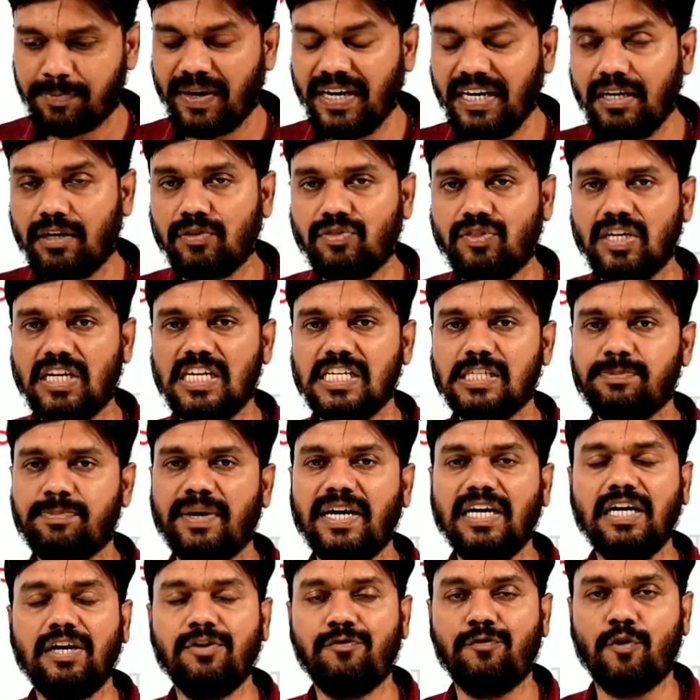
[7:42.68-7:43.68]
sprint 3,
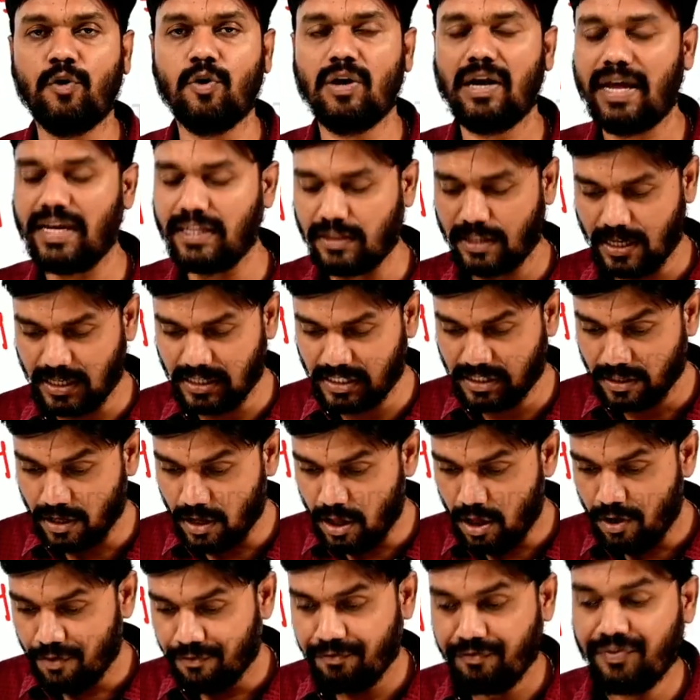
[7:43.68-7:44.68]
sprint 4, like
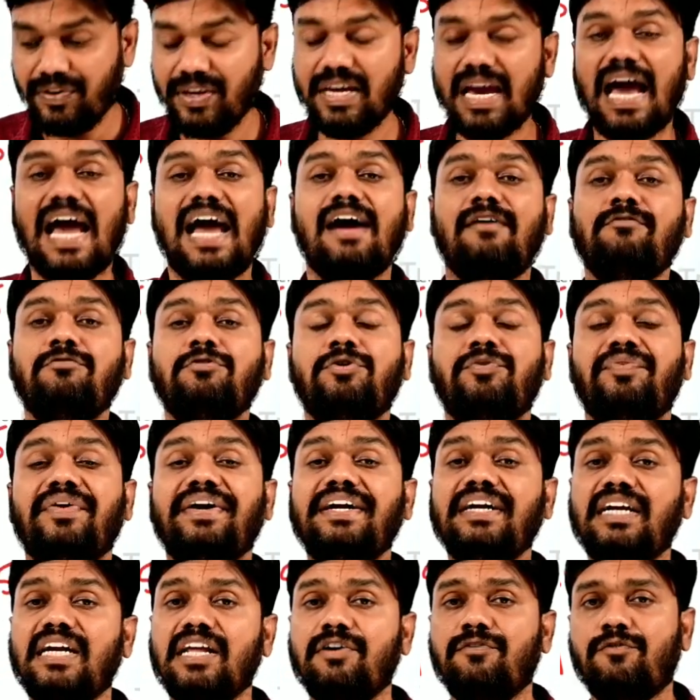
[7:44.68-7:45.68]
this, we have
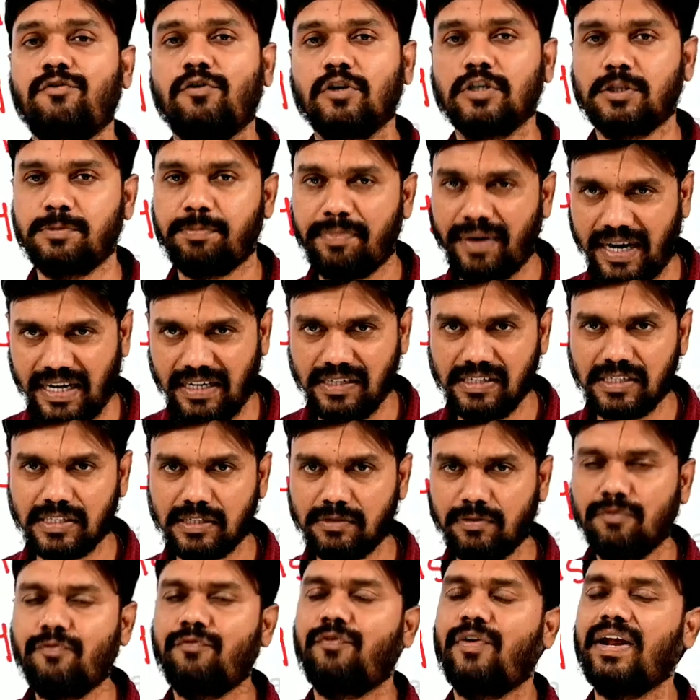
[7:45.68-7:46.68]
24
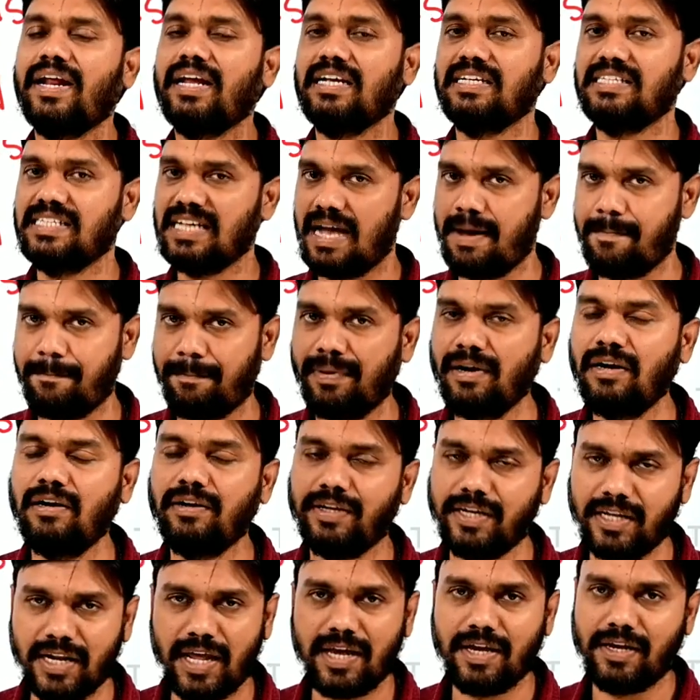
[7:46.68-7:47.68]
sprints, for
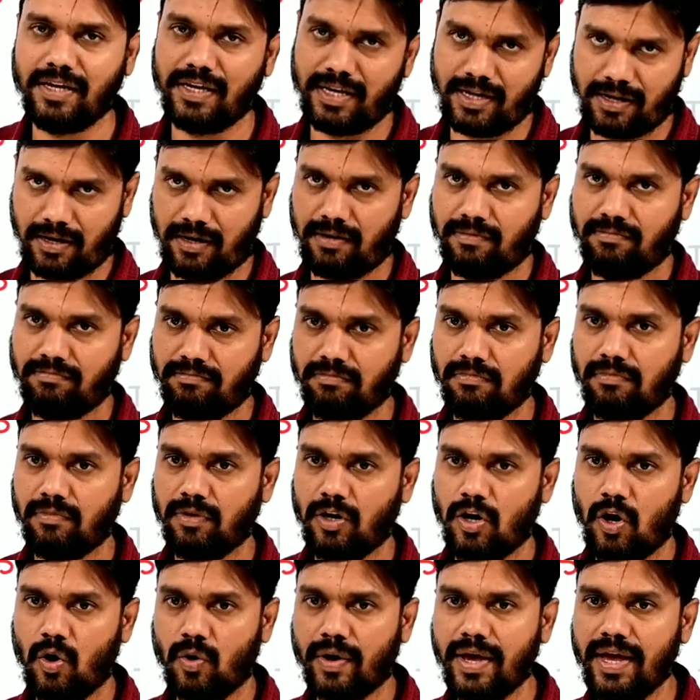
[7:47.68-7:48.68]
example, in a year.
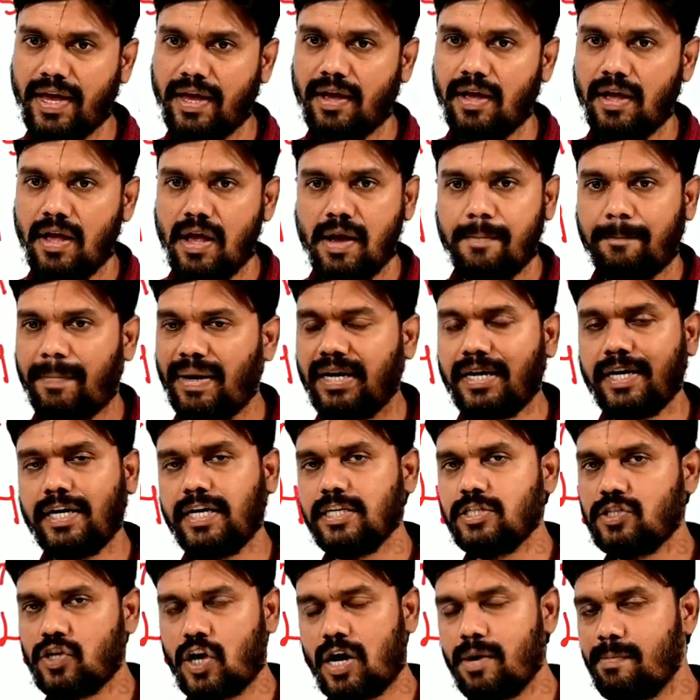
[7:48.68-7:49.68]
Okay, but
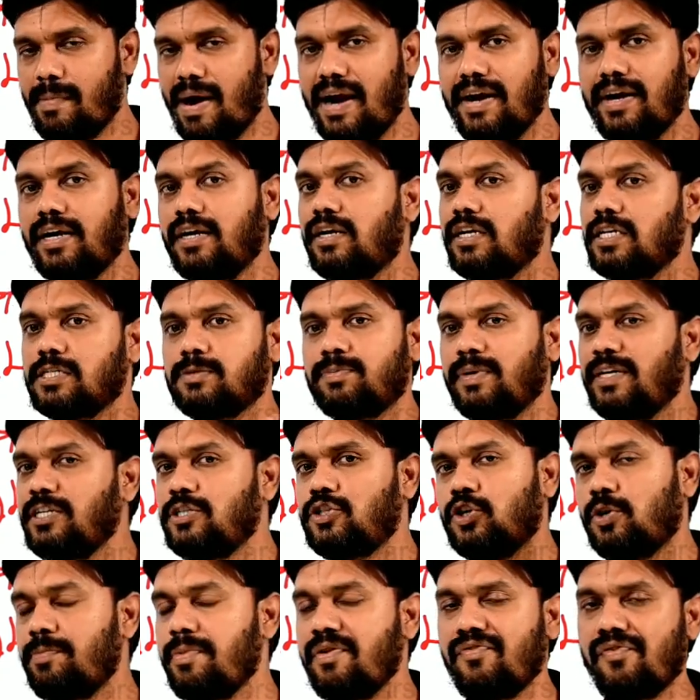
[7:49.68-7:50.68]
it is not mandatory
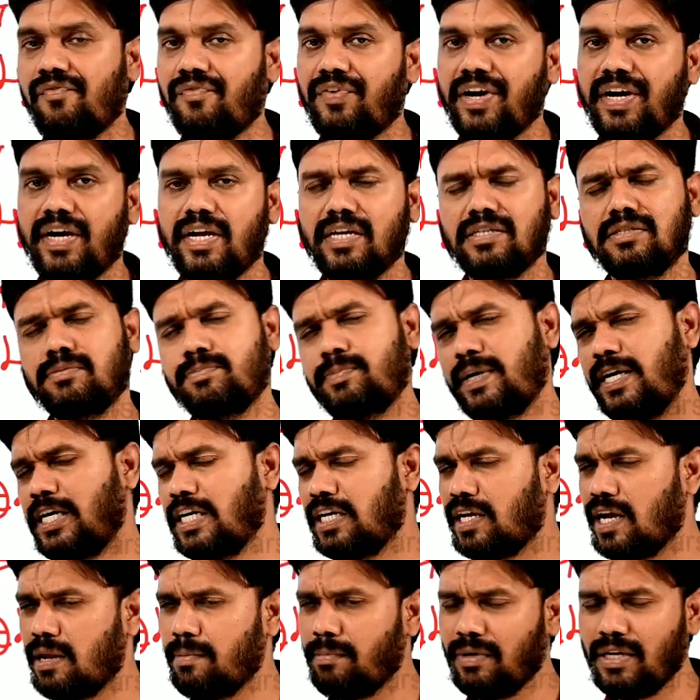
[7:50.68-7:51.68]
sprint should be 15 days.
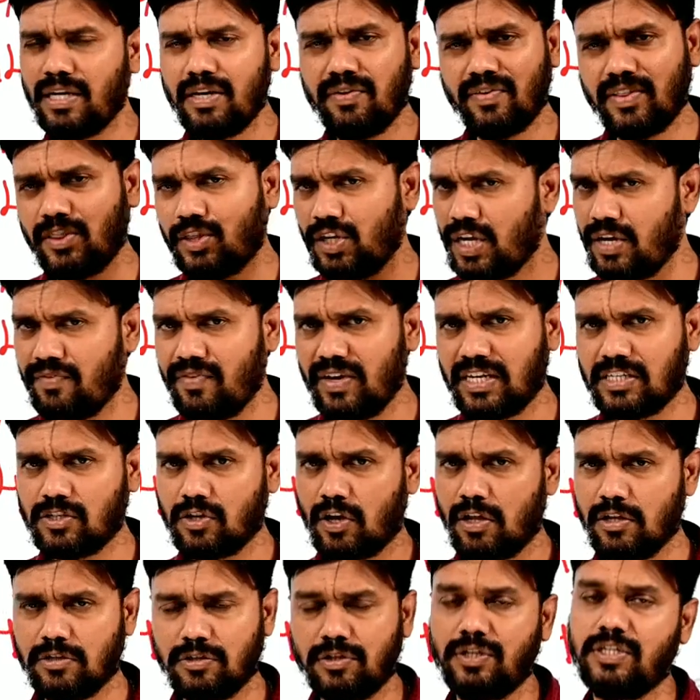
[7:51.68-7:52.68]
Sprint can be even 3
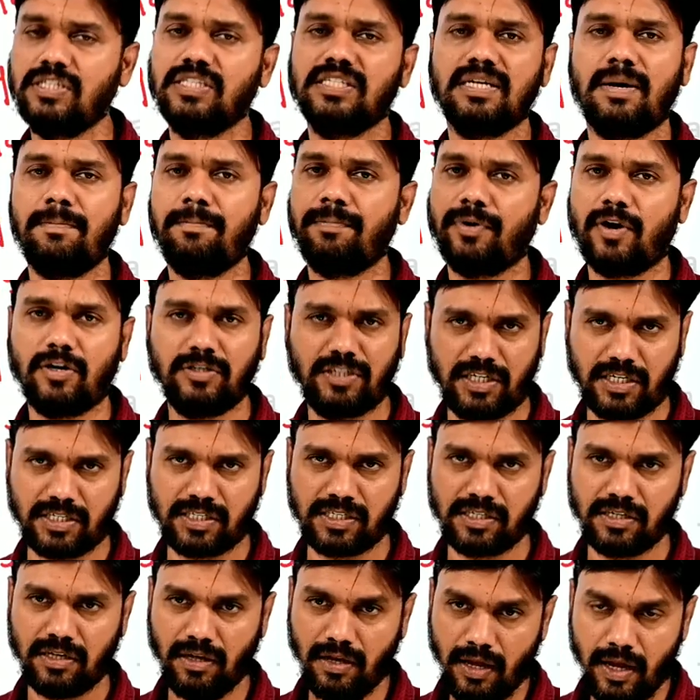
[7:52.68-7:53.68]
weeks also in some
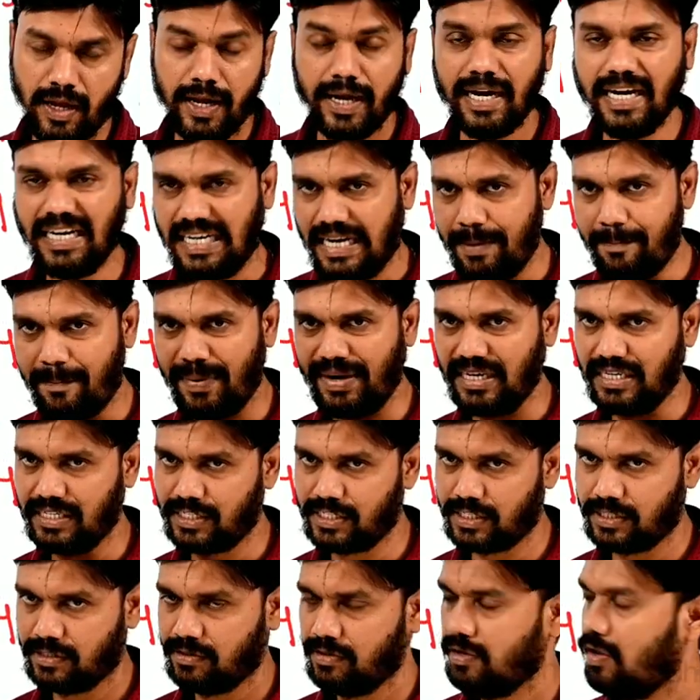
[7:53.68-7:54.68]
projects. It
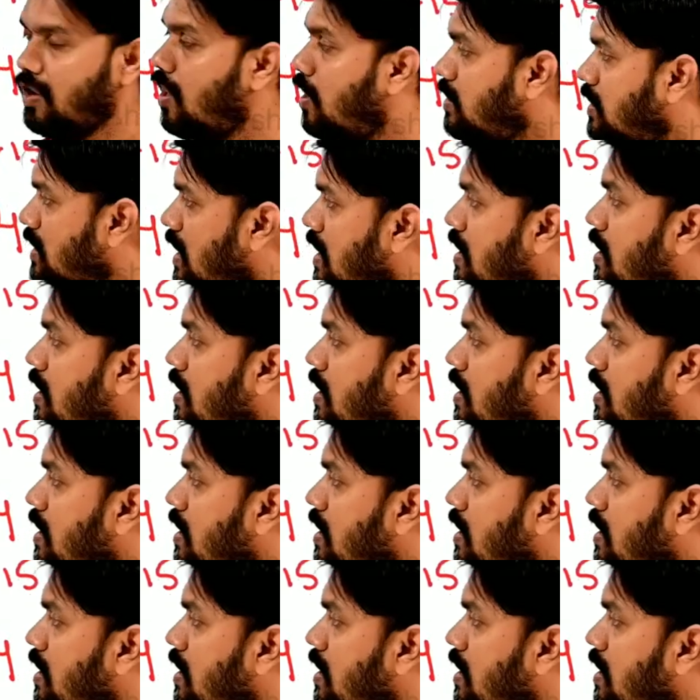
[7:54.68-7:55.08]
depends on